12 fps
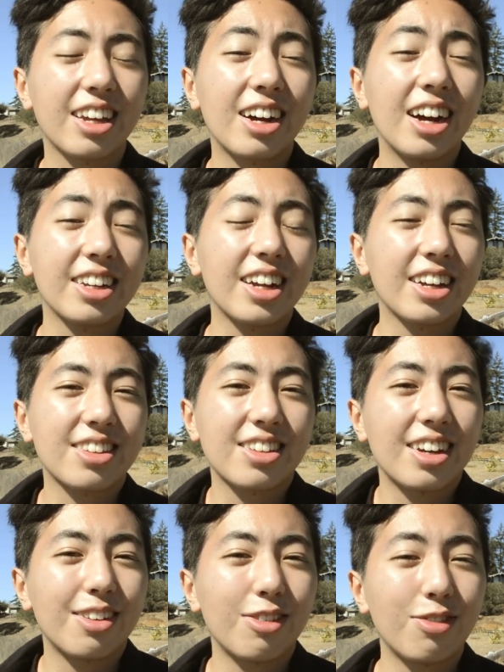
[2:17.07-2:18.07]
context
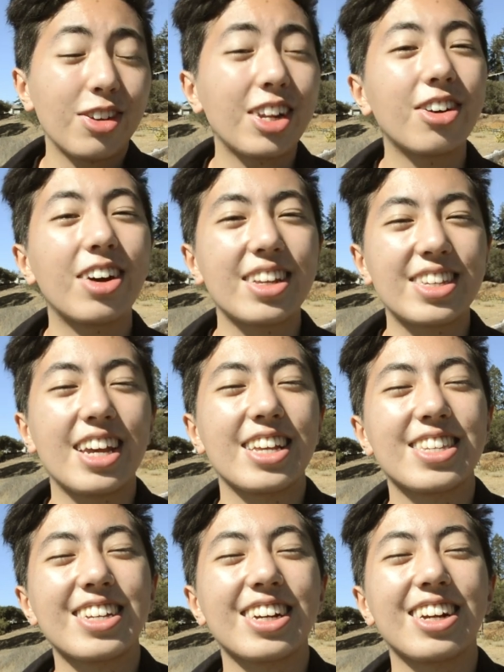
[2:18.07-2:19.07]
of a video essay
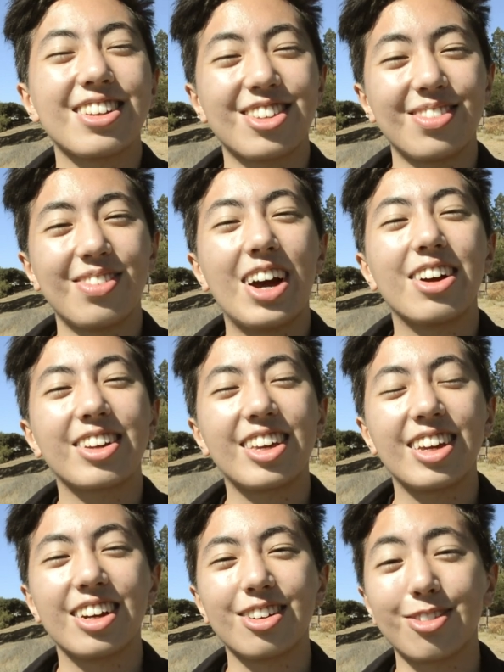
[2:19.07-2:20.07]
series about
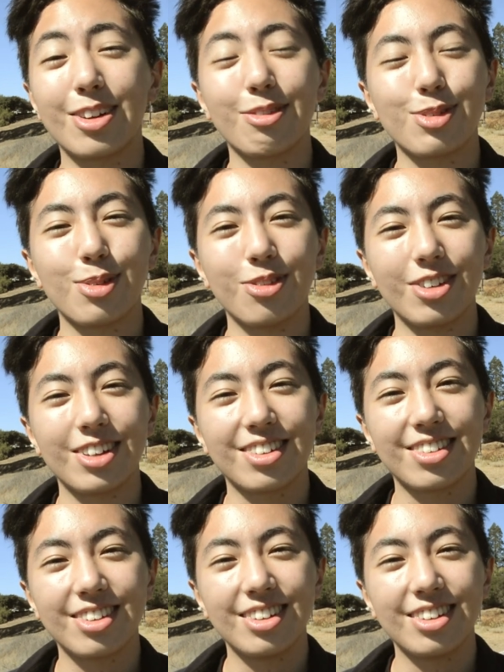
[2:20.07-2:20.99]
Keanu Reeves movies.